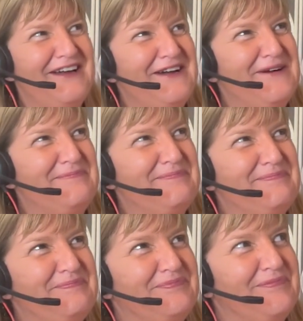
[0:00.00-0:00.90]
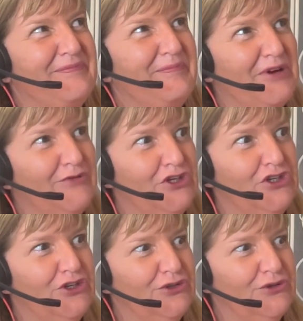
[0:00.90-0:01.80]
Um, but for
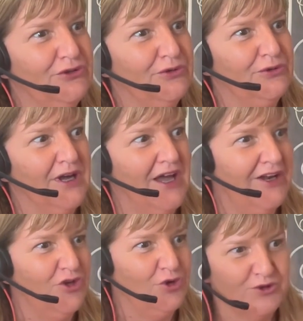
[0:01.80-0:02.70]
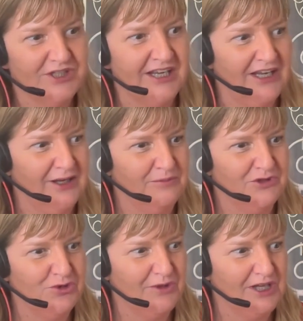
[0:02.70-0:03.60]
you and your team
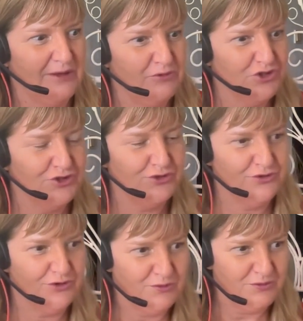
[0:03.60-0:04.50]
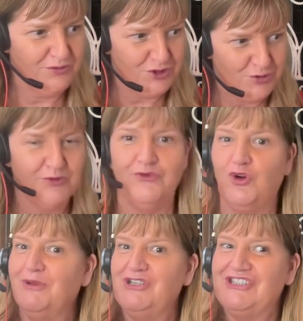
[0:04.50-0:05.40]
to be able to to
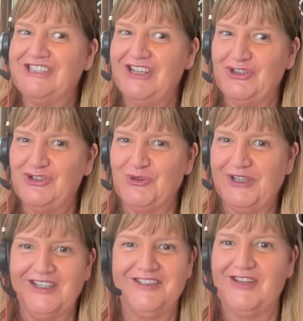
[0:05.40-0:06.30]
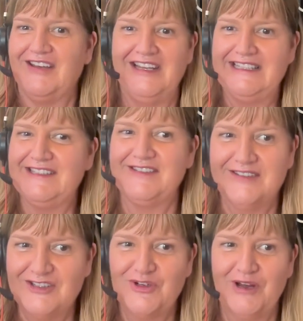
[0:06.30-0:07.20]
perform and just see the joy it's that
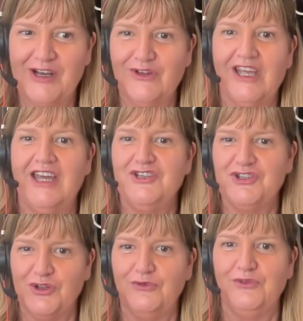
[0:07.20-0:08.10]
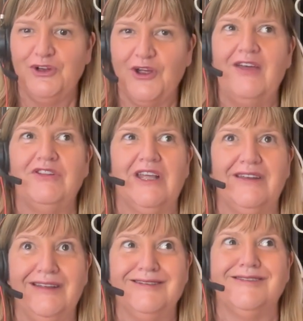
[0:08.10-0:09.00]
instant gratification of you know having that
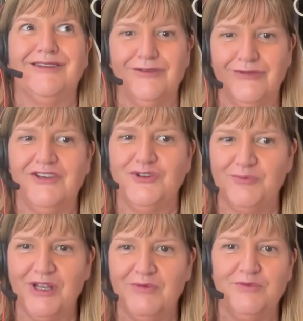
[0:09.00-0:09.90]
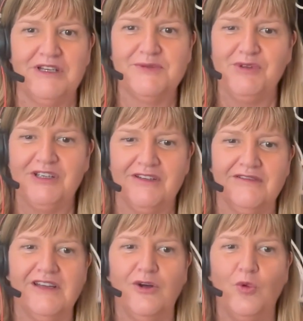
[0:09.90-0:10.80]
instant effect on people must be a,
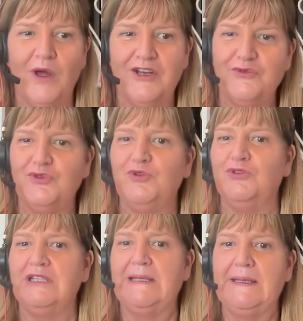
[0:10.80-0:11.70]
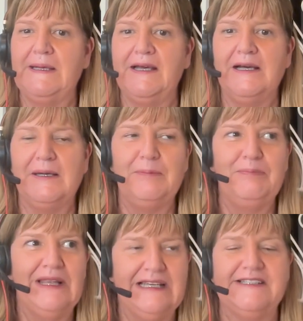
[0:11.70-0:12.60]
a wonderful um,
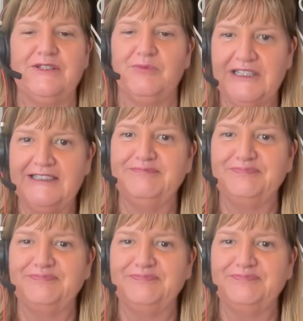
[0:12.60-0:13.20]
place to be